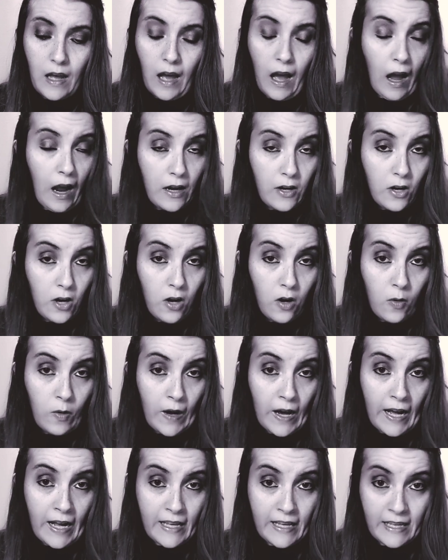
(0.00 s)
I know
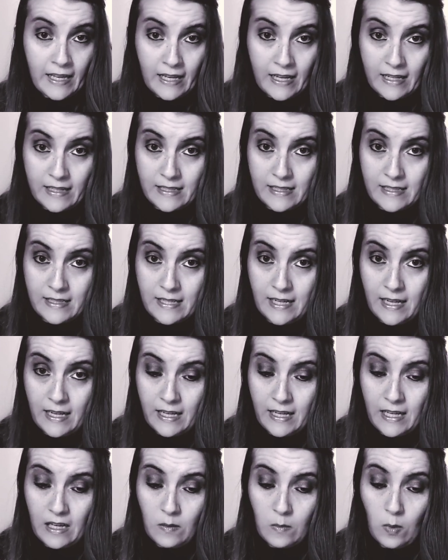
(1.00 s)
I can't take
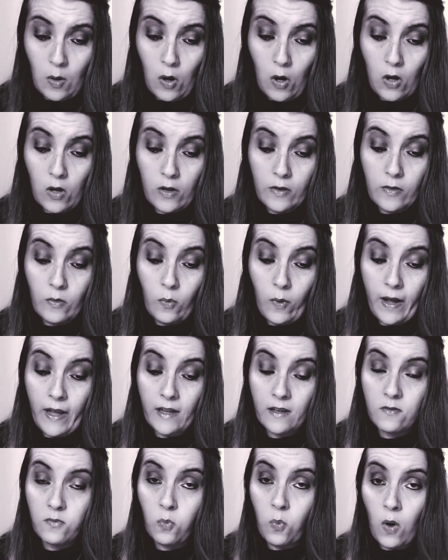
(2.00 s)
him all the way
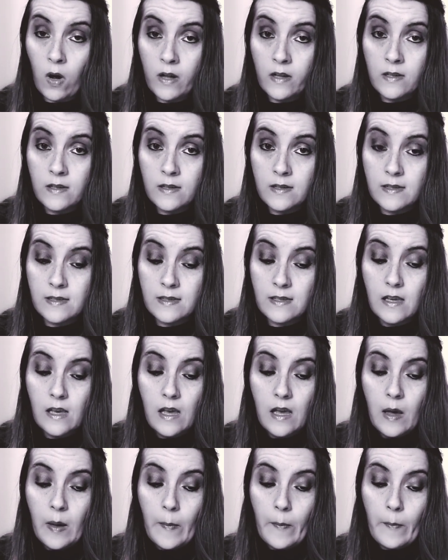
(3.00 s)
at once,
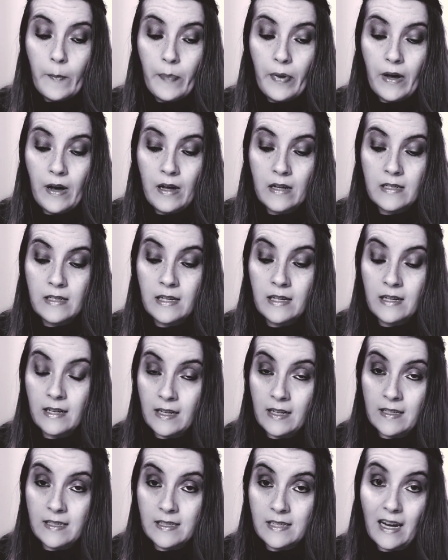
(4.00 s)
but at
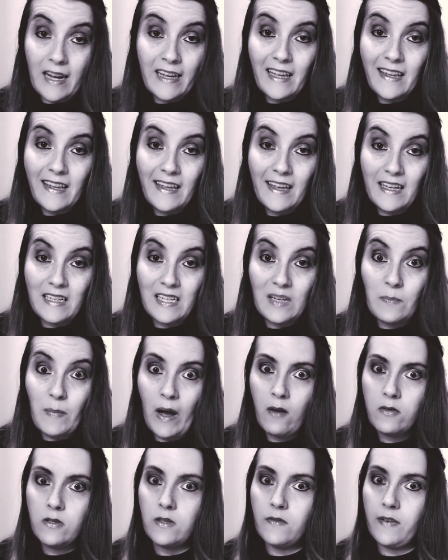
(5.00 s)
least I can get him
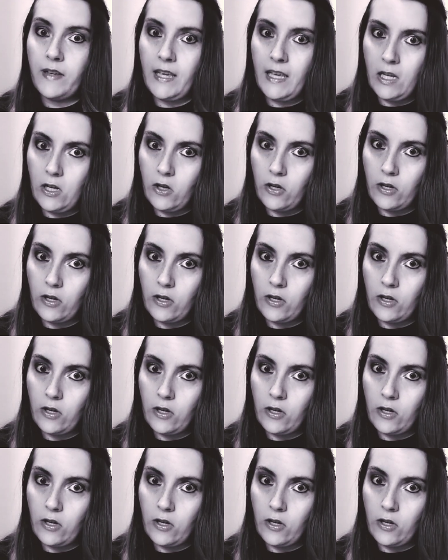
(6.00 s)
out of here.